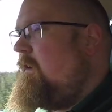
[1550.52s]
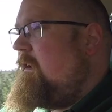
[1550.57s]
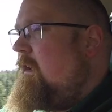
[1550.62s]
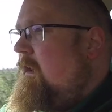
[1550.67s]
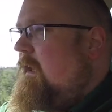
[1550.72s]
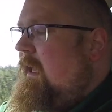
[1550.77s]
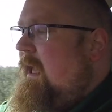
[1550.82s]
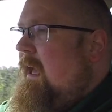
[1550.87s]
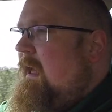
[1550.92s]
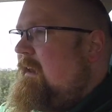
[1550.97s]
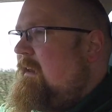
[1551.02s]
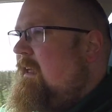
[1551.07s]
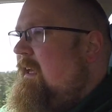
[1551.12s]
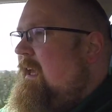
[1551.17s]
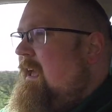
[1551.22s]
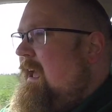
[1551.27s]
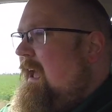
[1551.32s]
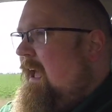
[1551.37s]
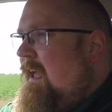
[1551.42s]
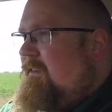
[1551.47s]
Cayenne.
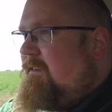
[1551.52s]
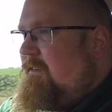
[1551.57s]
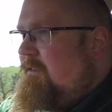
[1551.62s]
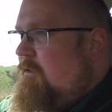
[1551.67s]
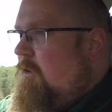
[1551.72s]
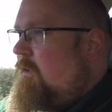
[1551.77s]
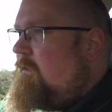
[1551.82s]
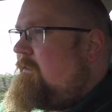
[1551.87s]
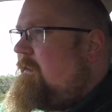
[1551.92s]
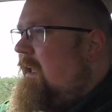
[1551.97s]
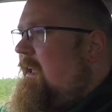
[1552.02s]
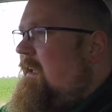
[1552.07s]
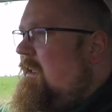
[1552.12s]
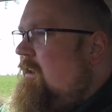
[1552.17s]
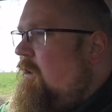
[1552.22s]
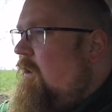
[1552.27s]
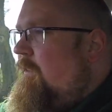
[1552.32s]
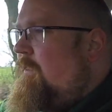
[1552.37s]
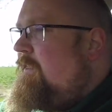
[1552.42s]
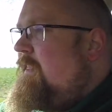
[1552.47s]
It's not
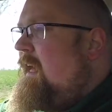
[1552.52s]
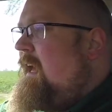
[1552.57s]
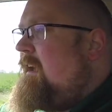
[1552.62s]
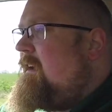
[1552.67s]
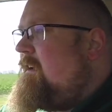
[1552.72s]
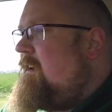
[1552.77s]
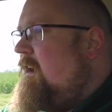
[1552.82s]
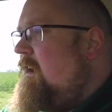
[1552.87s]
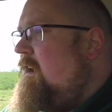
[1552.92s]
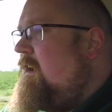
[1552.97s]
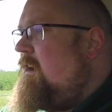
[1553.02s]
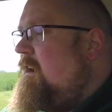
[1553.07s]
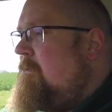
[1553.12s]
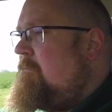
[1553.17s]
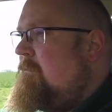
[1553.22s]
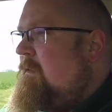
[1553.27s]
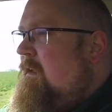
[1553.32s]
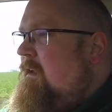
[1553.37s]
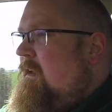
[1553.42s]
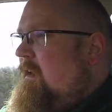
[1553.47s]
taking on that car.
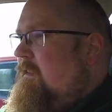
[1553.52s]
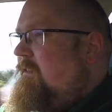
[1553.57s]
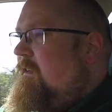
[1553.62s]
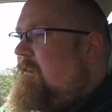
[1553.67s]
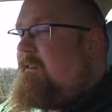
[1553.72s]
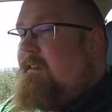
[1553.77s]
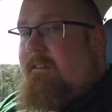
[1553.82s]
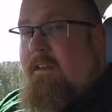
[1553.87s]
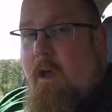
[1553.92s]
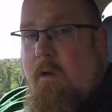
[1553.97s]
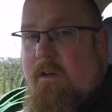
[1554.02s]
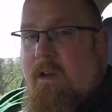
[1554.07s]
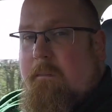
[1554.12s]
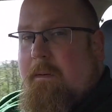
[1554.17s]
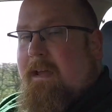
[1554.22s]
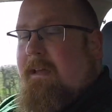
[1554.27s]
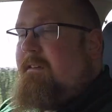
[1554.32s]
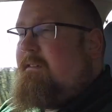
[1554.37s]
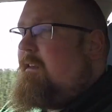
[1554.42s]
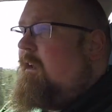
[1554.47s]
This is going up
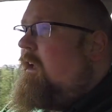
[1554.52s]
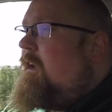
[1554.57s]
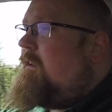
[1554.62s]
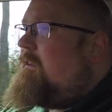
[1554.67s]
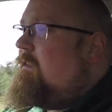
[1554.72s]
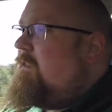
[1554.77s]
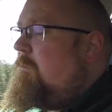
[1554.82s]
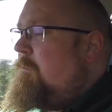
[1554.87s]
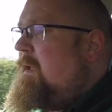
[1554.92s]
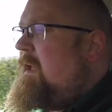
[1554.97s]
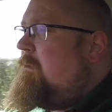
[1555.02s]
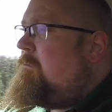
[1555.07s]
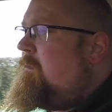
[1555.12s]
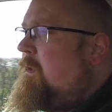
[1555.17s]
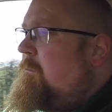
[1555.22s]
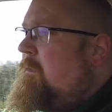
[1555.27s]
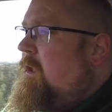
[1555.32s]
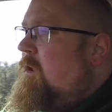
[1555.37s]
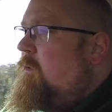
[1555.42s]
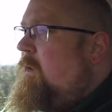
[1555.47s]
against the likes of the
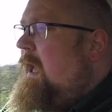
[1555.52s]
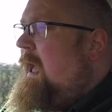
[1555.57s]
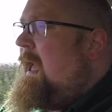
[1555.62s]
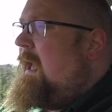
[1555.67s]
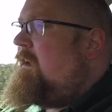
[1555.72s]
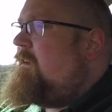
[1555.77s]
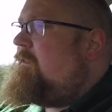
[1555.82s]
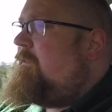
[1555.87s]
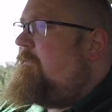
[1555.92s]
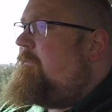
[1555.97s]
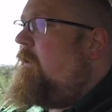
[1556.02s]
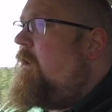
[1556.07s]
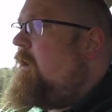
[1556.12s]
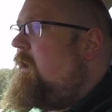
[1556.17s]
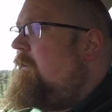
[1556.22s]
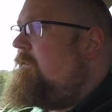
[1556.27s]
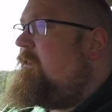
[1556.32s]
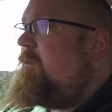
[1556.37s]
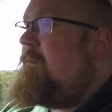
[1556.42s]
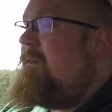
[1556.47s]
BMW
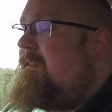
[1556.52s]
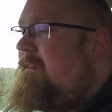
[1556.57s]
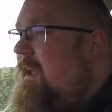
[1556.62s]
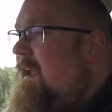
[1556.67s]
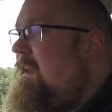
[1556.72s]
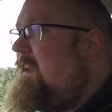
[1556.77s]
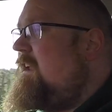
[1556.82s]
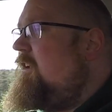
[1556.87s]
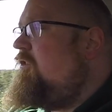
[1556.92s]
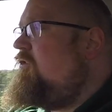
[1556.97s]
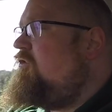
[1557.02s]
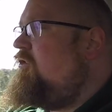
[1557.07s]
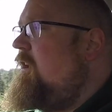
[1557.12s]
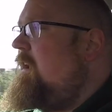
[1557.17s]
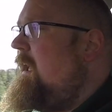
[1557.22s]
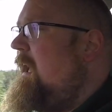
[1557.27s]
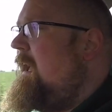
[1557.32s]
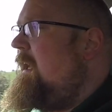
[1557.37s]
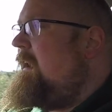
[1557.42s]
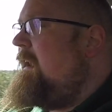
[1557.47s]
X5, the Mercedes
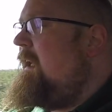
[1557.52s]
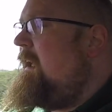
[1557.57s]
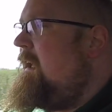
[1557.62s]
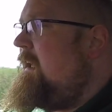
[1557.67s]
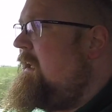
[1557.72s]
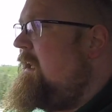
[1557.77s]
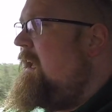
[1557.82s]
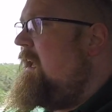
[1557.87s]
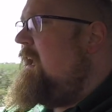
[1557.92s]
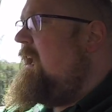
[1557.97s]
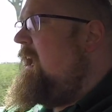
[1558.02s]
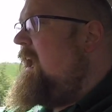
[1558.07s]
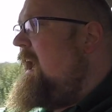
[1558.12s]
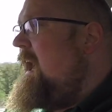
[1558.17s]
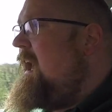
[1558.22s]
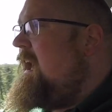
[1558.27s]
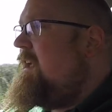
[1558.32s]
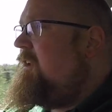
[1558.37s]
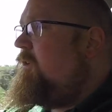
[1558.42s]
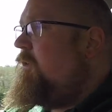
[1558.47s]
GLE,
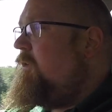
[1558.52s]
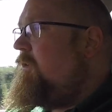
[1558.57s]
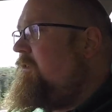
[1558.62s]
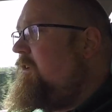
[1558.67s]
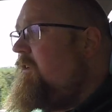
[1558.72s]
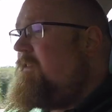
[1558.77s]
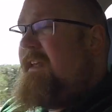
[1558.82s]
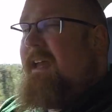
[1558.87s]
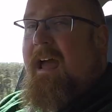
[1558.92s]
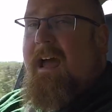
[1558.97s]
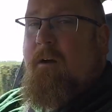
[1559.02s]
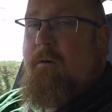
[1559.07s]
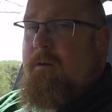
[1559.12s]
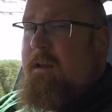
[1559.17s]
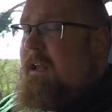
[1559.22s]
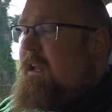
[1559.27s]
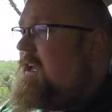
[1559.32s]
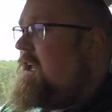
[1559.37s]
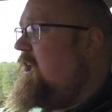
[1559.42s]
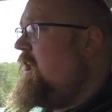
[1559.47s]
and also the
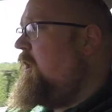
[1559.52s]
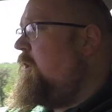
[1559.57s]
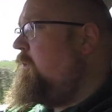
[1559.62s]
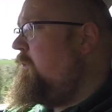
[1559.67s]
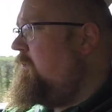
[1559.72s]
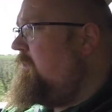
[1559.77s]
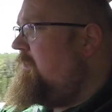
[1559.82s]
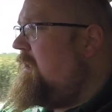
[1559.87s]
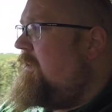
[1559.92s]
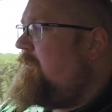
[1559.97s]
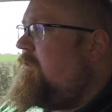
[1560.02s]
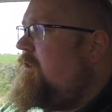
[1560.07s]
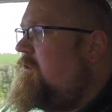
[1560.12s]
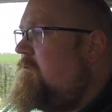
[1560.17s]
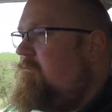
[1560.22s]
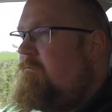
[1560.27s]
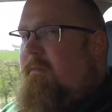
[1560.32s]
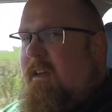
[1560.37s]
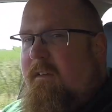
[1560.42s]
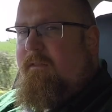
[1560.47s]
Audi
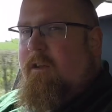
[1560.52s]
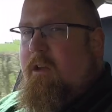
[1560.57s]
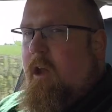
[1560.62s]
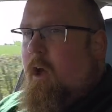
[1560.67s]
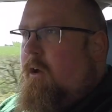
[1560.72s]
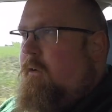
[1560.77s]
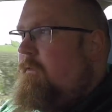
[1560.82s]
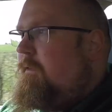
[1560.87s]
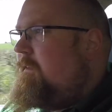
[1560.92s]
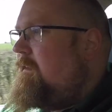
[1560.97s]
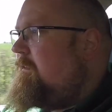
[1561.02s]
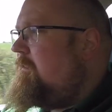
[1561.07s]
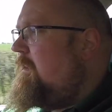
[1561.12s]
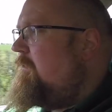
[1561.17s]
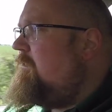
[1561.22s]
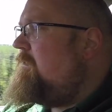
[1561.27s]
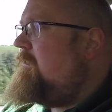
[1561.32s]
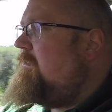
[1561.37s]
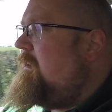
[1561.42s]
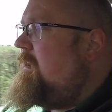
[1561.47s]
Q7 you go for the
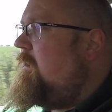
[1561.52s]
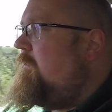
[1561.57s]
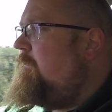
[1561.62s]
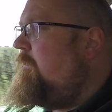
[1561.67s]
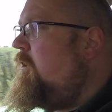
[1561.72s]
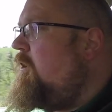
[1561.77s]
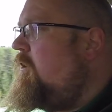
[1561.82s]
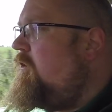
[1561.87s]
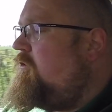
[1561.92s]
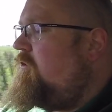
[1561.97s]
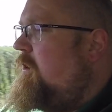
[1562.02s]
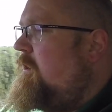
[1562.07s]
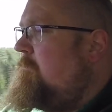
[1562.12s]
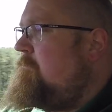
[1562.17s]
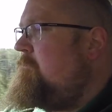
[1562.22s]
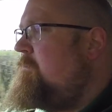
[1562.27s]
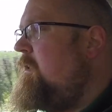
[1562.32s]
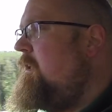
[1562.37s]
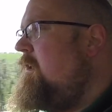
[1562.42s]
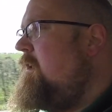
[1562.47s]
7-seater
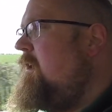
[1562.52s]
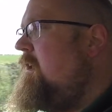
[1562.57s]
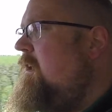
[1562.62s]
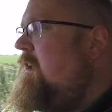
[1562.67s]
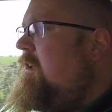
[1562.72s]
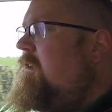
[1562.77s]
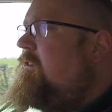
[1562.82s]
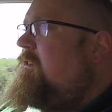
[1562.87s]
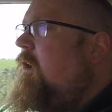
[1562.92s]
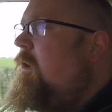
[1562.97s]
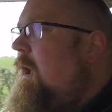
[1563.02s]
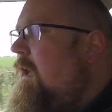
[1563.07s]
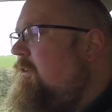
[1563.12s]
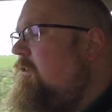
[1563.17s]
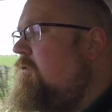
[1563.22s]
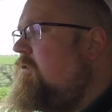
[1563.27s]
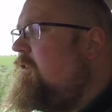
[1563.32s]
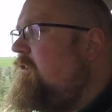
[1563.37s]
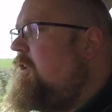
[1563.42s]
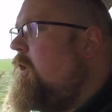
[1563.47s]
version. So as
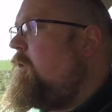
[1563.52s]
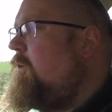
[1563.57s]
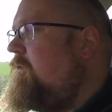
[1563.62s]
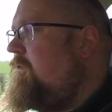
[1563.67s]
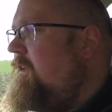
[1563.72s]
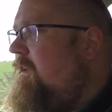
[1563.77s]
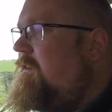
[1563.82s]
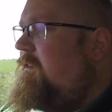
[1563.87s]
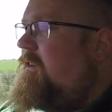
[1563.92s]
a result, this